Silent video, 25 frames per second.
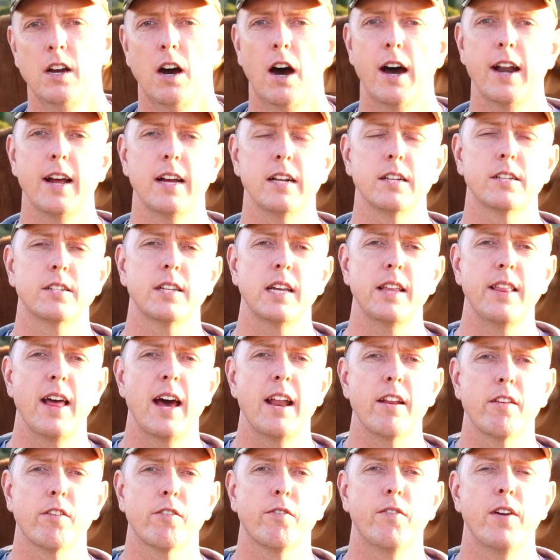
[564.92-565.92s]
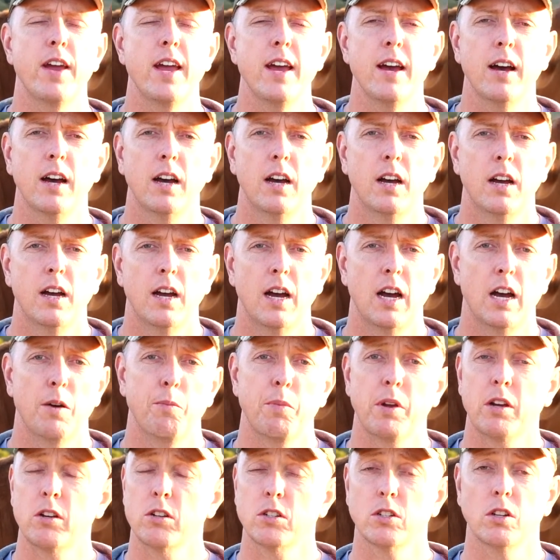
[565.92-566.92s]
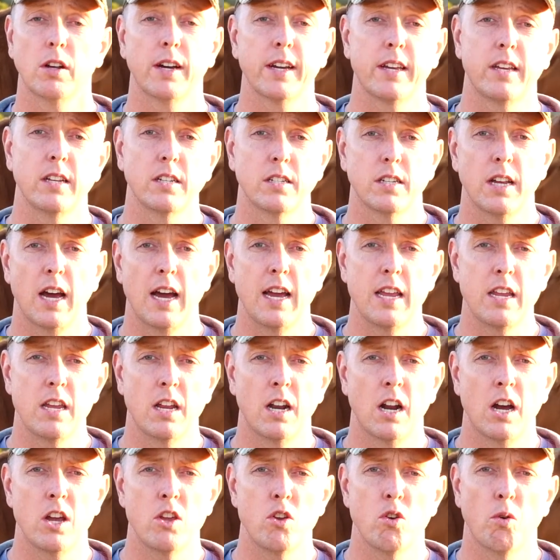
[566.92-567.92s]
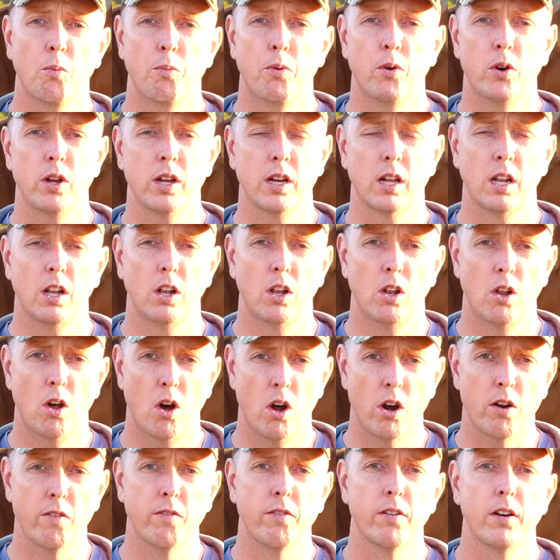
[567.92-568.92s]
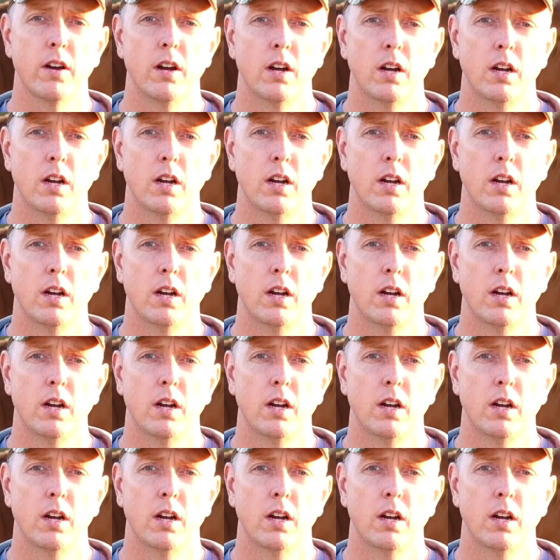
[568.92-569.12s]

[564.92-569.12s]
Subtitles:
don't see that as fair because, like you say, you know, you're putting a lot of